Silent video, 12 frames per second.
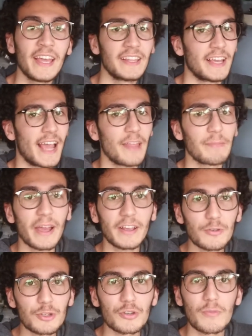They had
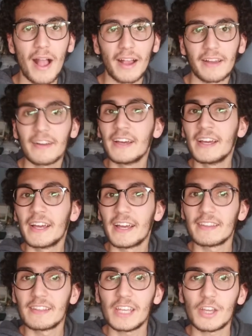Michael Schumacher
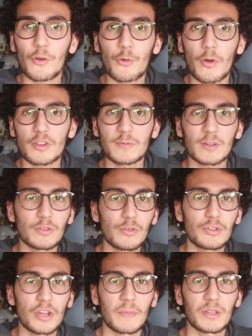and Nico Rosberg, two
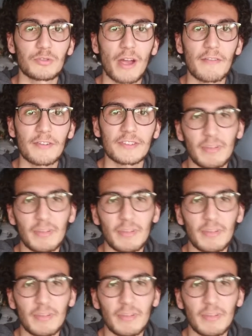German drivers.